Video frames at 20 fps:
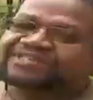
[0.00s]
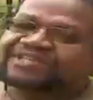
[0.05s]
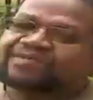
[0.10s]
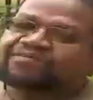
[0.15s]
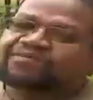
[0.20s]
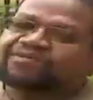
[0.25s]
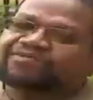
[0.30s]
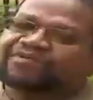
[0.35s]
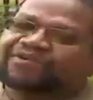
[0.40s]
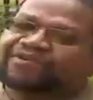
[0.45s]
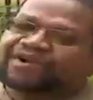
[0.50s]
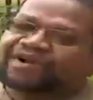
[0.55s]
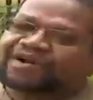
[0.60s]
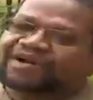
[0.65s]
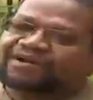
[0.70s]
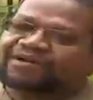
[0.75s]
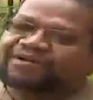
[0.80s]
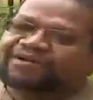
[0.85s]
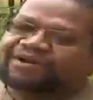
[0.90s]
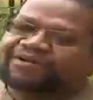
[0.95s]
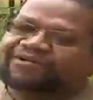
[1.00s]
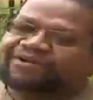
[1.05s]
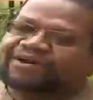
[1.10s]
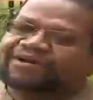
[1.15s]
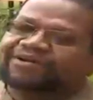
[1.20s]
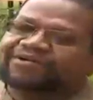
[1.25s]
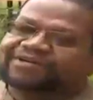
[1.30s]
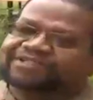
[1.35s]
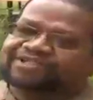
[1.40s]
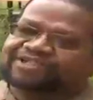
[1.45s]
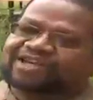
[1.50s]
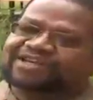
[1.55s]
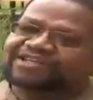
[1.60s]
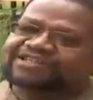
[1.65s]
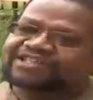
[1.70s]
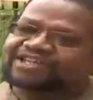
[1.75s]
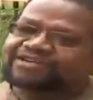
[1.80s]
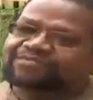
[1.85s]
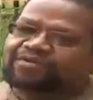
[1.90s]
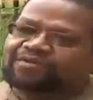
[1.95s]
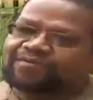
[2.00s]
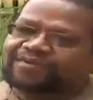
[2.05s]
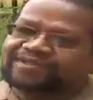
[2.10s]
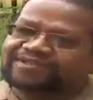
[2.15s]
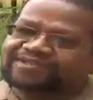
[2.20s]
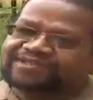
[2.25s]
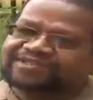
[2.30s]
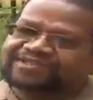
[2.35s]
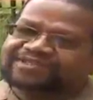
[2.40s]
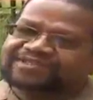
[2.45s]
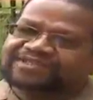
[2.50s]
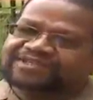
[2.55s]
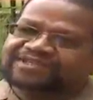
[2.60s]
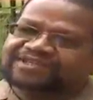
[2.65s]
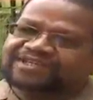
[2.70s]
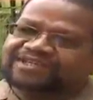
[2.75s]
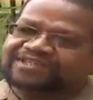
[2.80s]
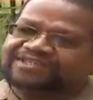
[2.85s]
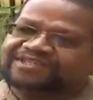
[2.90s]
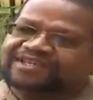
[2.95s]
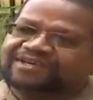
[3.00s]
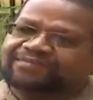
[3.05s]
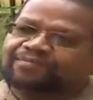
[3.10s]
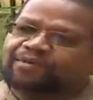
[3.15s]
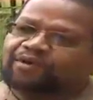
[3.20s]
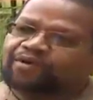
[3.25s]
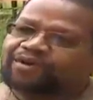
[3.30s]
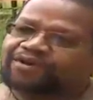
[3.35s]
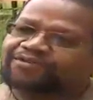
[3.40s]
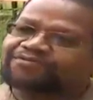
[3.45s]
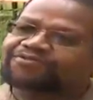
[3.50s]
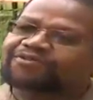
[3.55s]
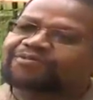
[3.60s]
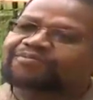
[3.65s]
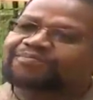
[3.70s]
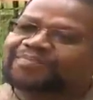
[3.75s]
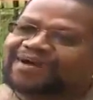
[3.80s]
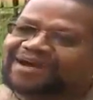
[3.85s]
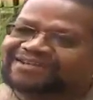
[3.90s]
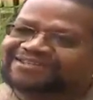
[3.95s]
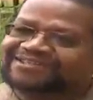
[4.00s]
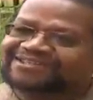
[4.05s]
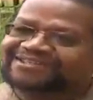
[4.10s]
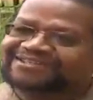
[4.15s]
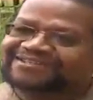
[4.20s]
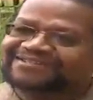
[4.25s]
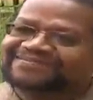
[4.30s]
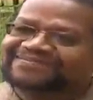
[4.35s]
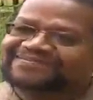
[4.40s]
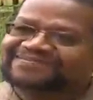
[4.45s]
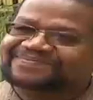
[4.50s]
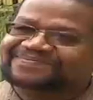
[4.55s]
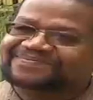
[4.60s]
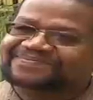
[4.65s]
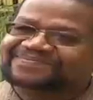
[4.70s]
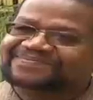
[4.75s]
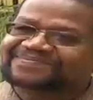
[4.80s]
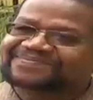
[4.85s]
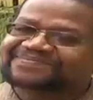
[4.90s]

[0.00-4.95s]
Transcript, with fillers: some of our, our, our challenging moments mm. is uh, borrowing from banks. Borrowing.